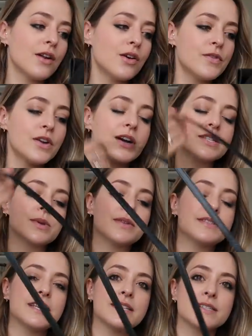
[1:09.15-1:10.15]
a lot of you guys will
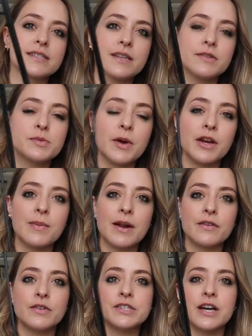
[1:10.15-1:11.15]
have seen this because I've spoken
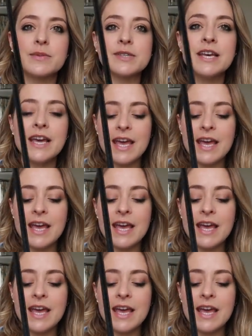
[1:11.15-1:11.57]
about it a few times,